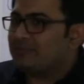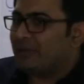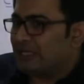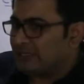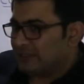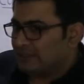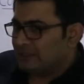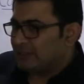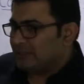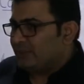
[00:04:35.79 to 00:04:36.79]
built,
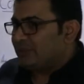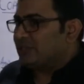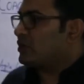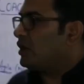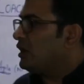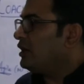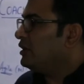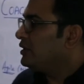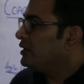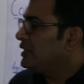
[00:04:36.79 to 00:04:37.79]
which is called
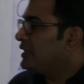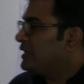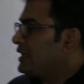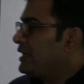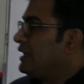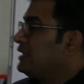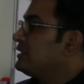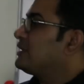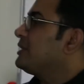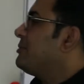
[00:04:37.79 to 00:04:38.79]

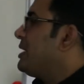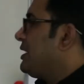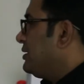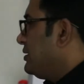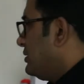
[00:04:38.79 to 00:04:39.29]
increment.